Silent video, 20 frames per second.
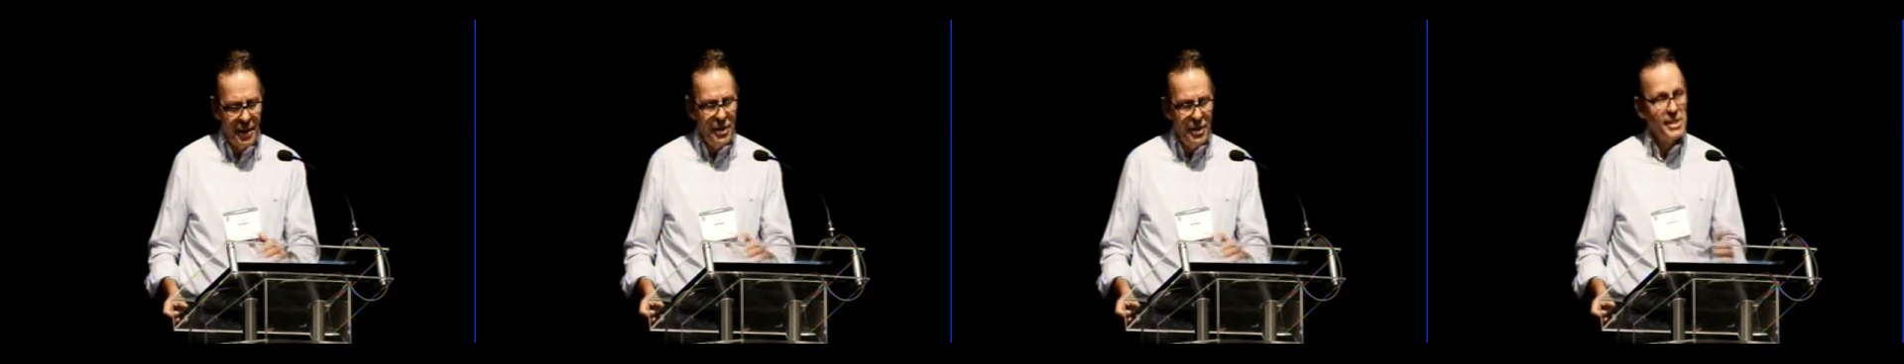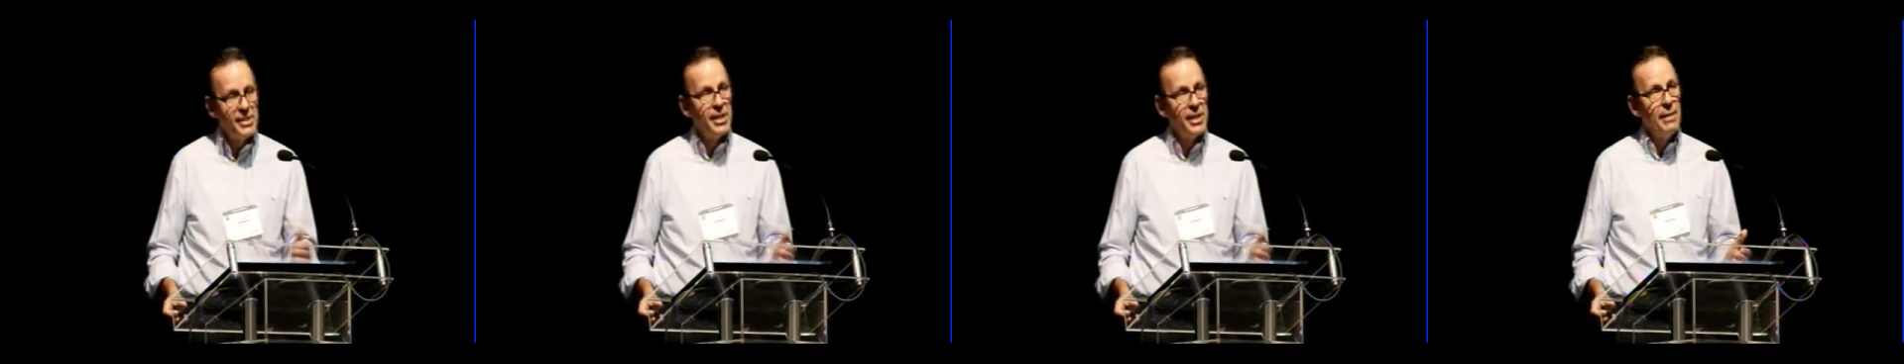
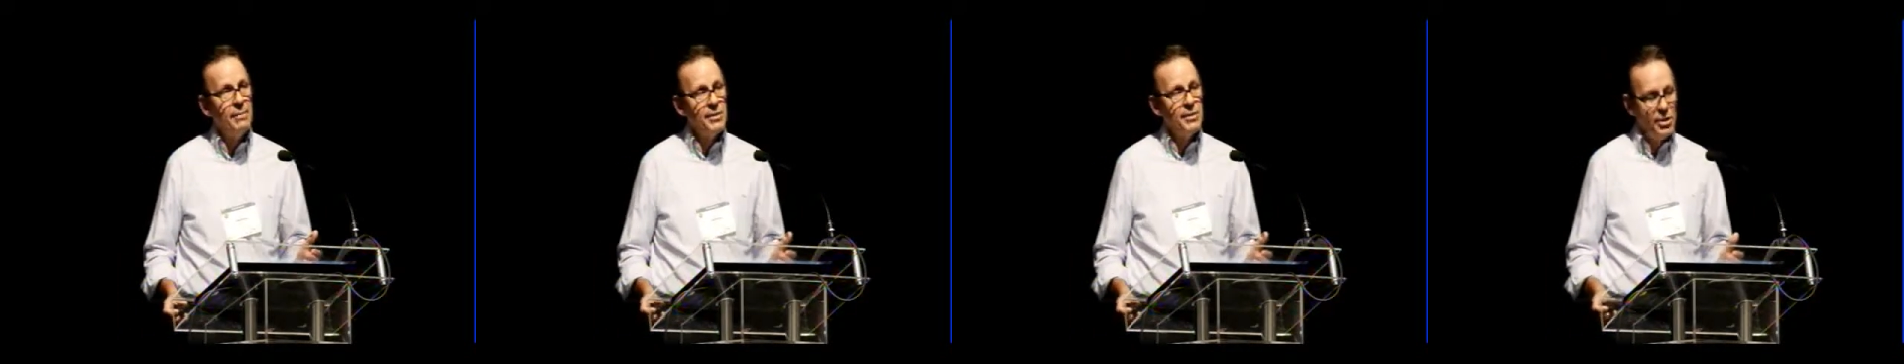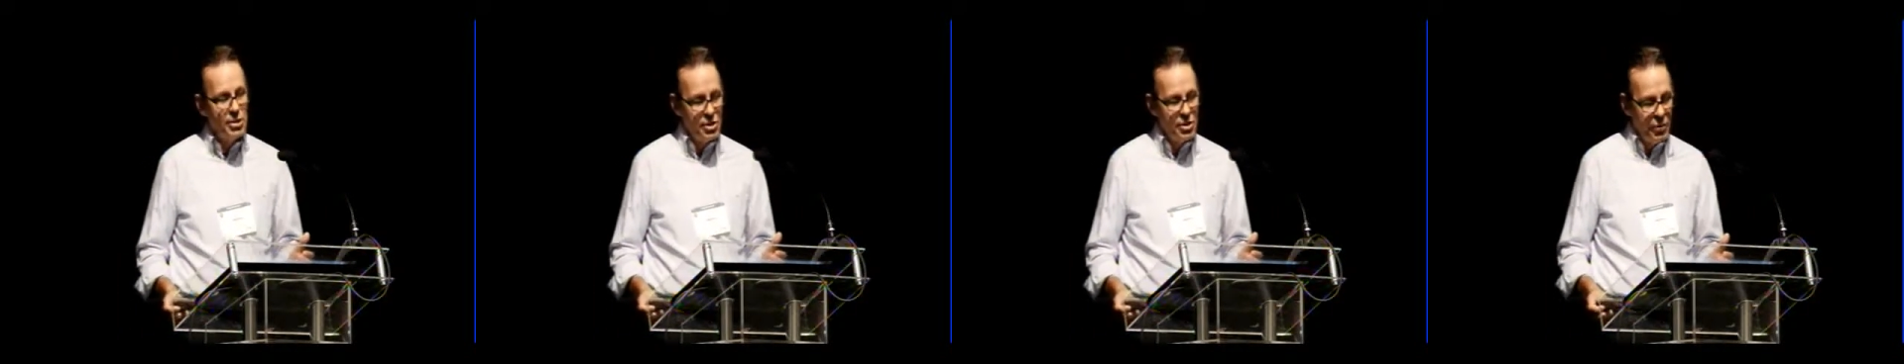in the
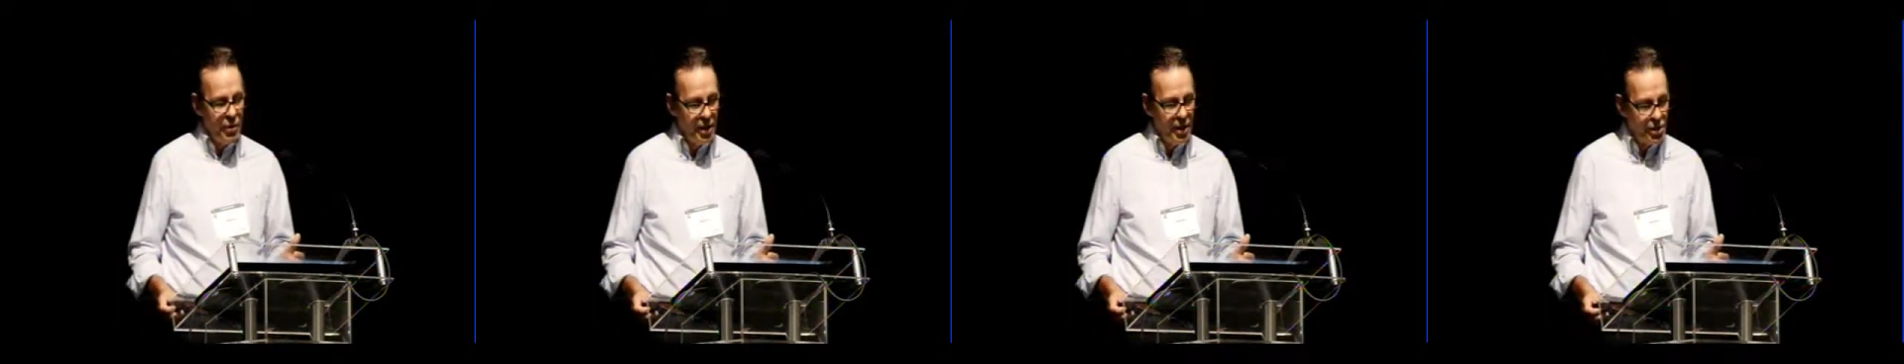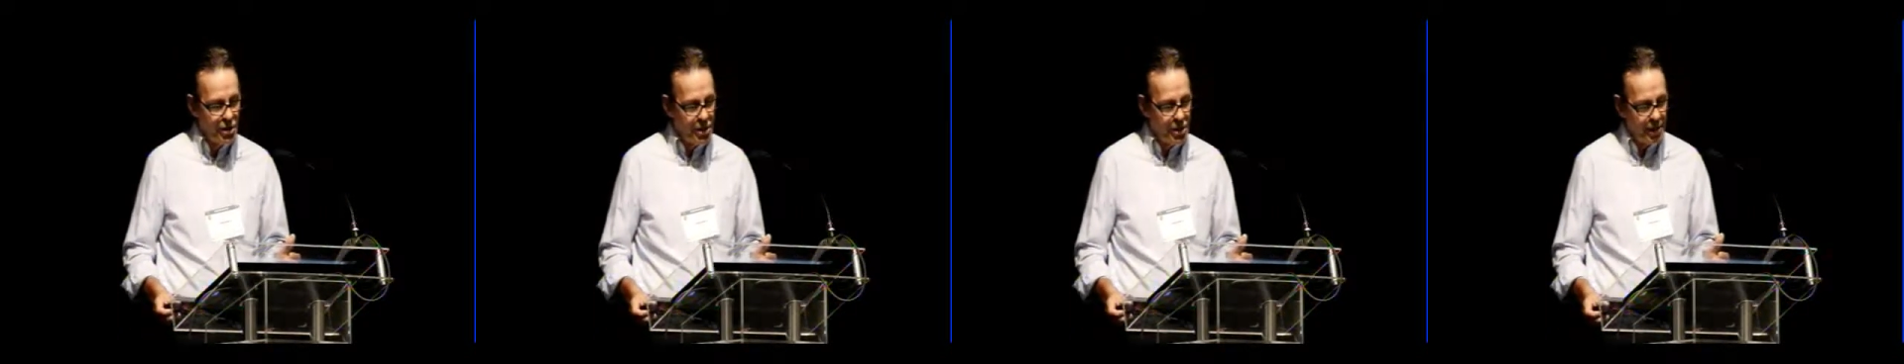same
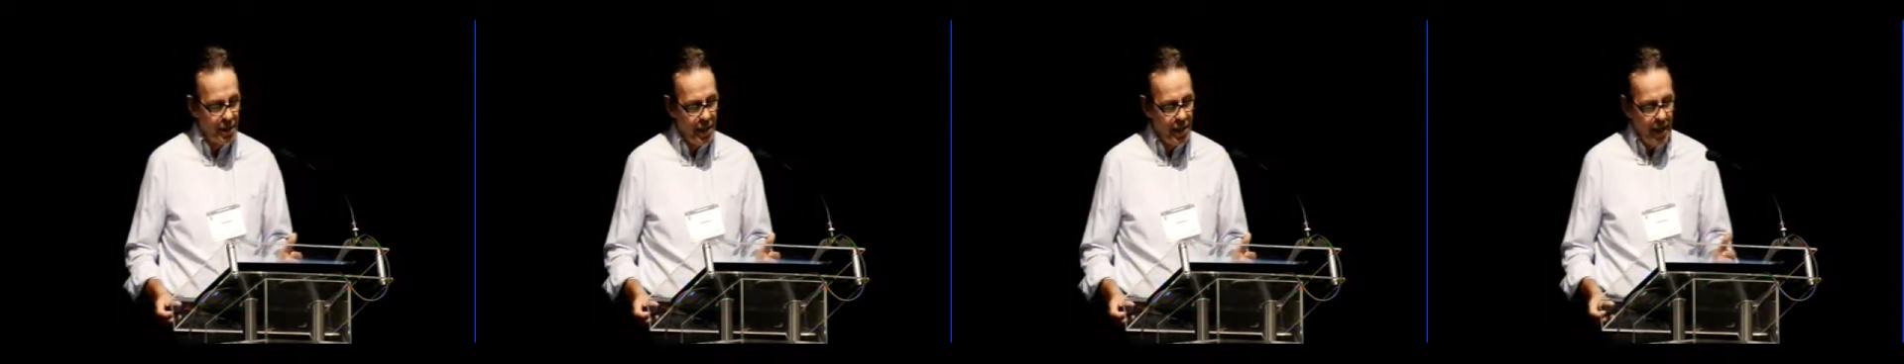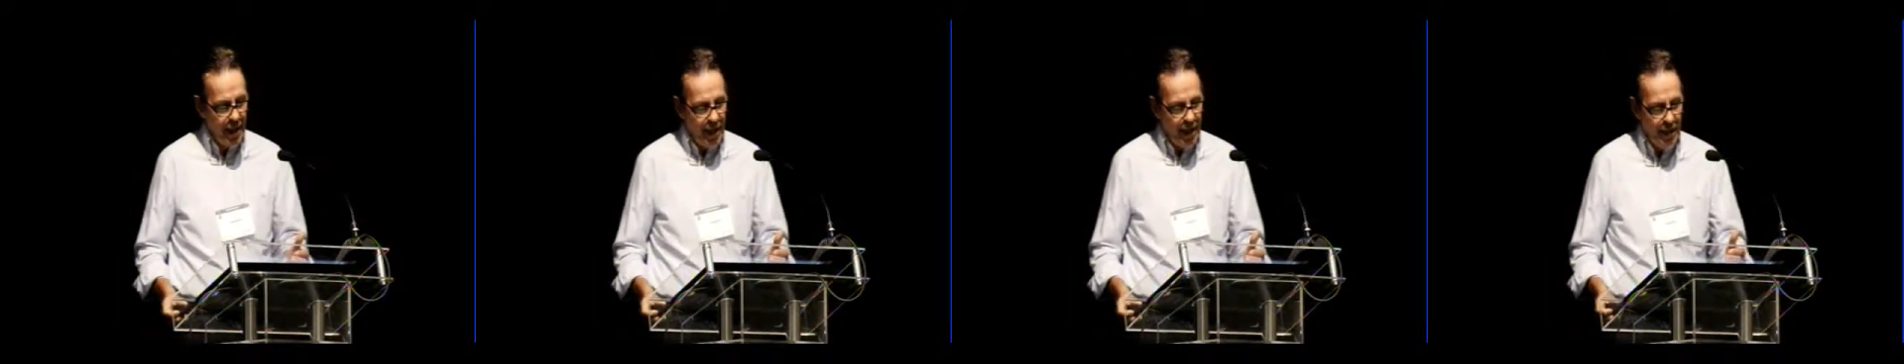situation,
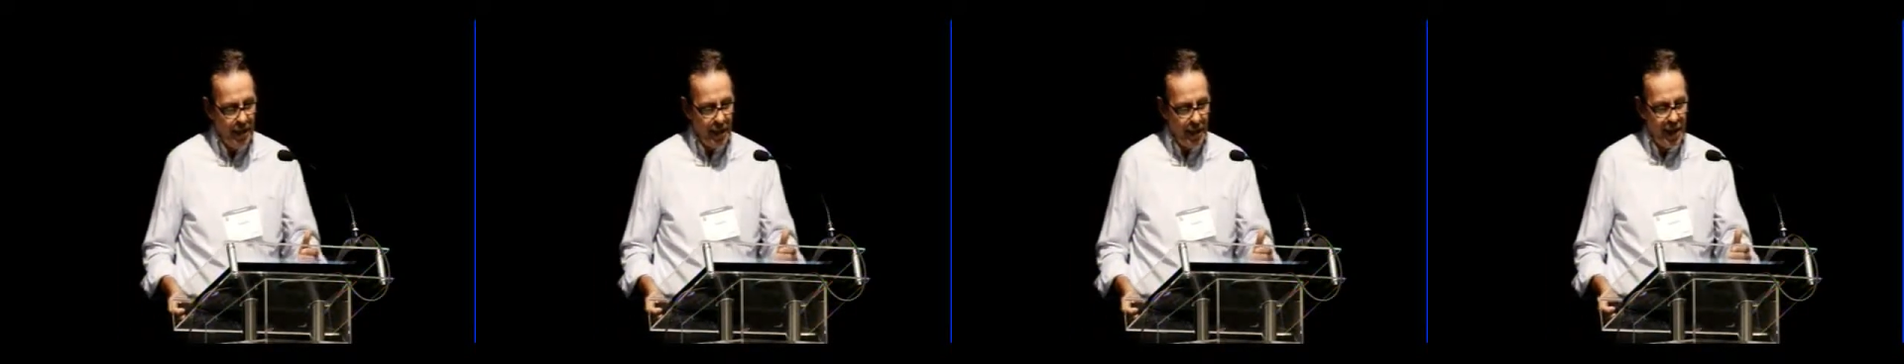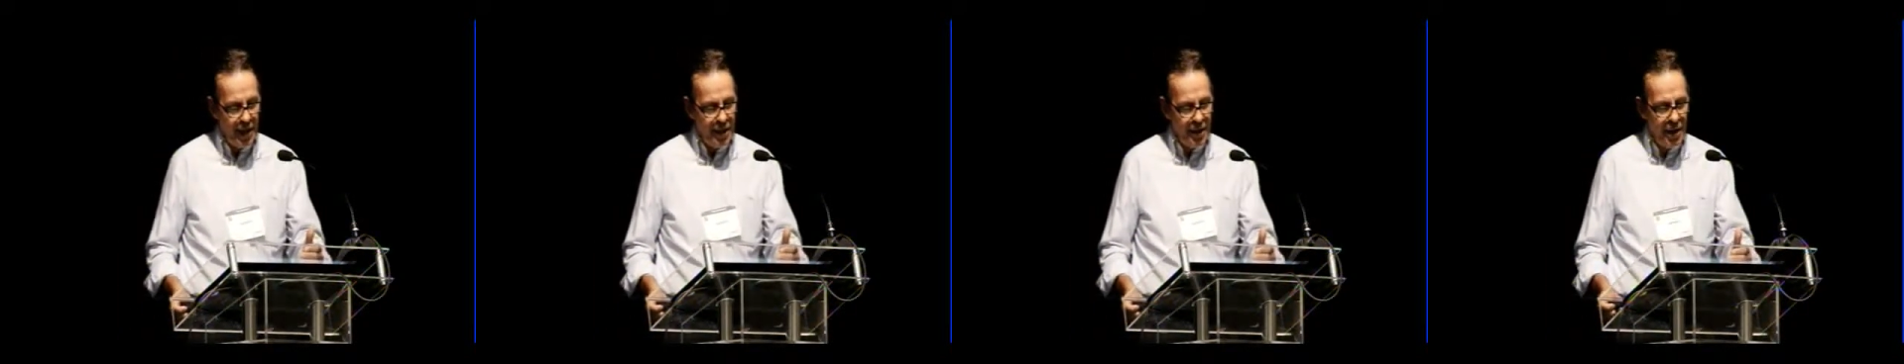
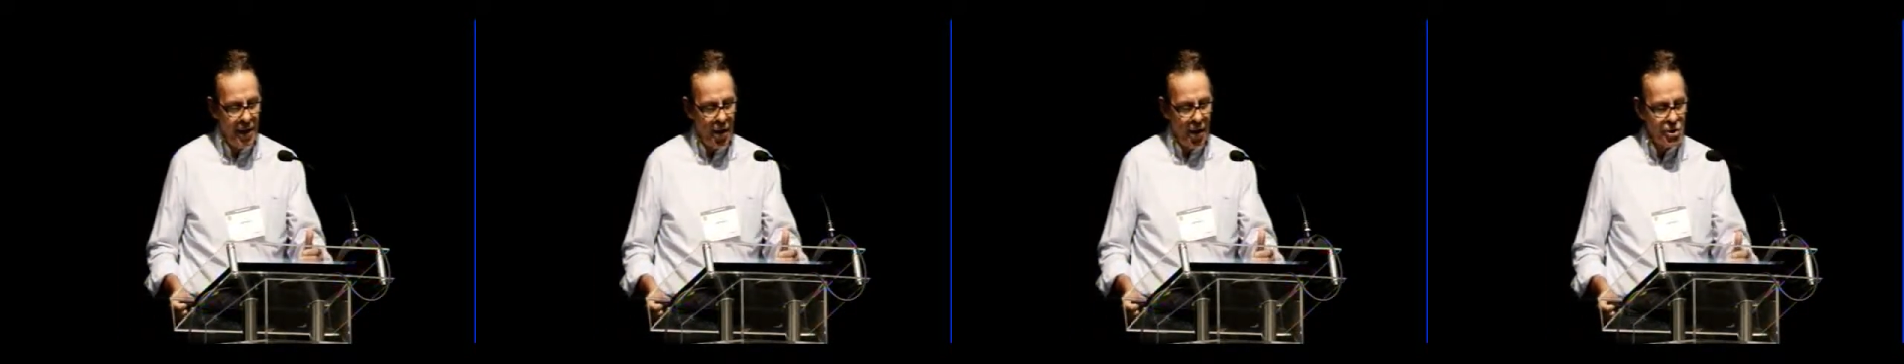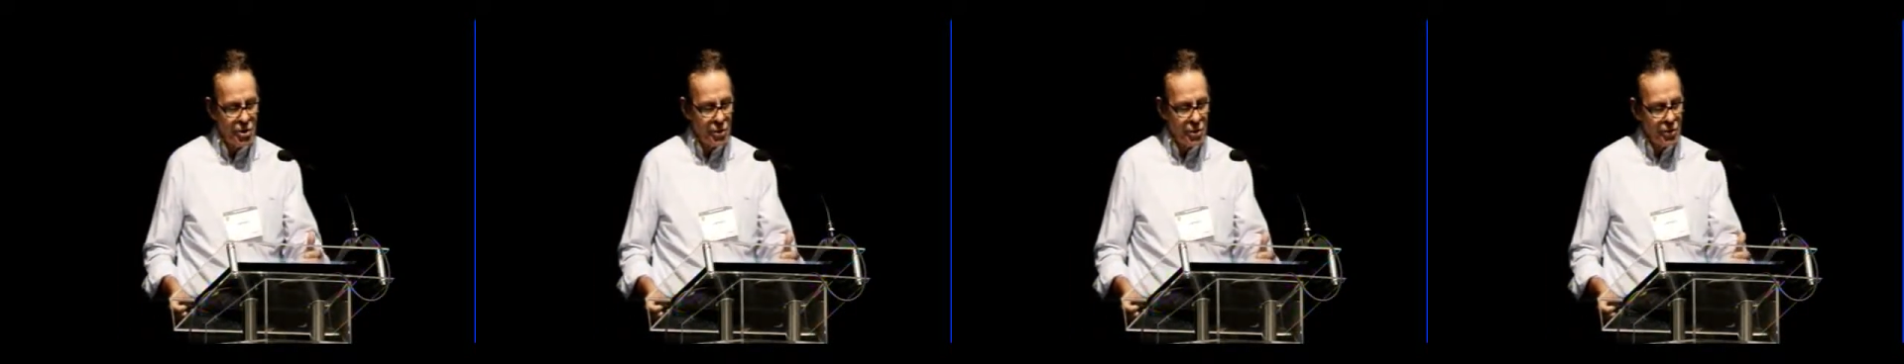
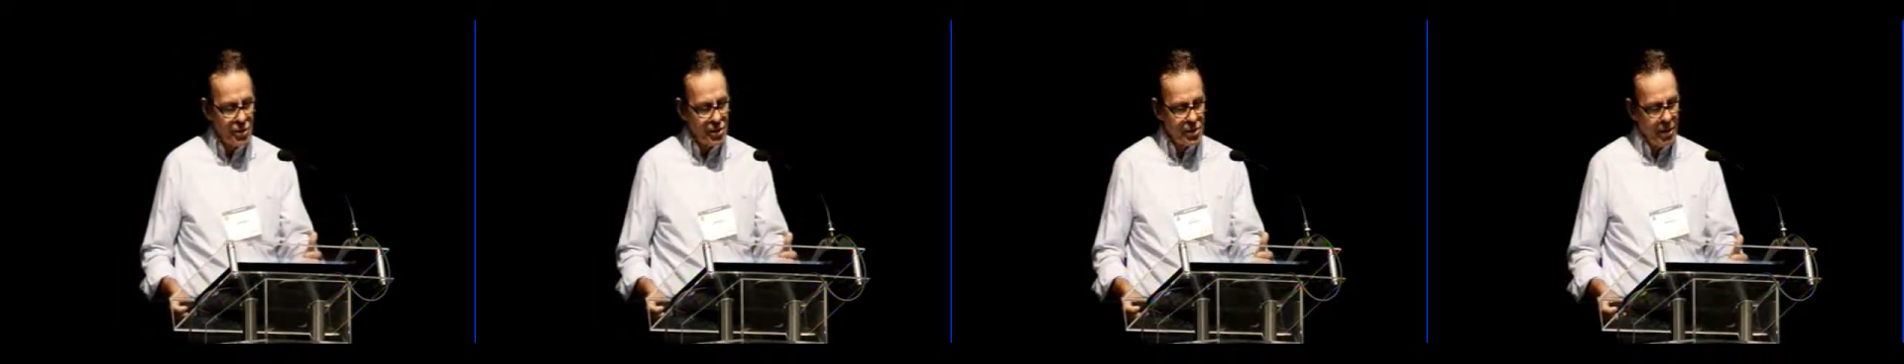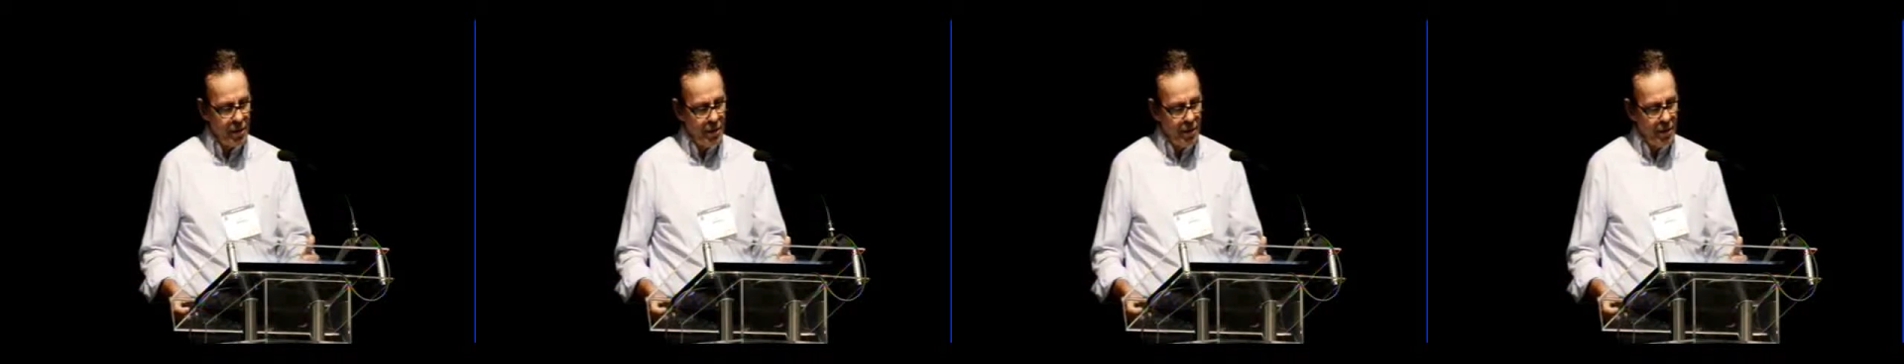they also